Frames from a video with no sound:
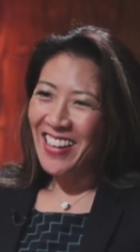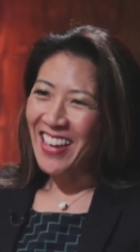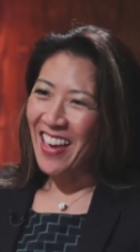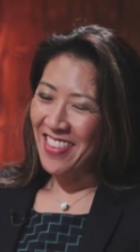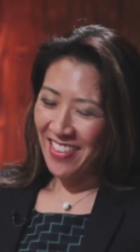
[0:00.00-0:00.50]

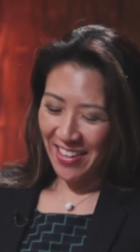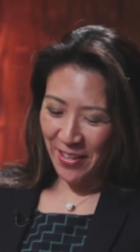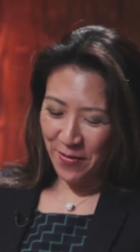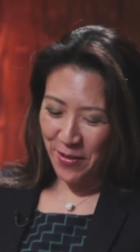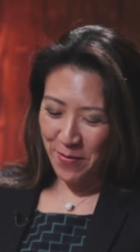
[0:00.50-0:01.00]
Kathy,
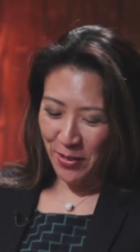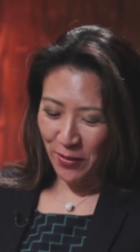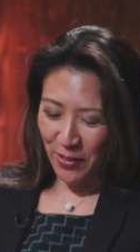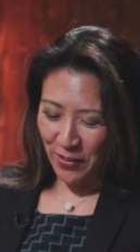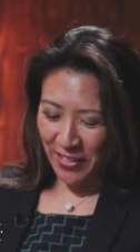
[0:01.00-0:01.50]
thank you very much
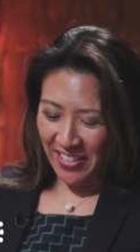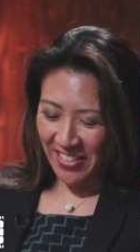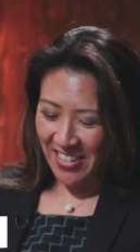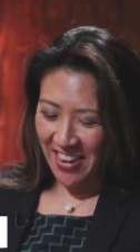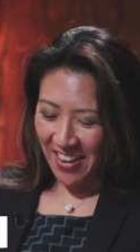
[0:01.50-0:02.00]
for joining us
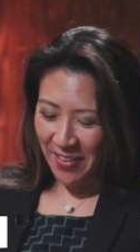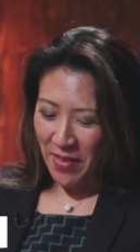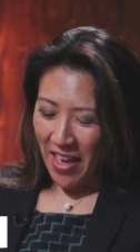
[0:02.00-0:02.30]
today.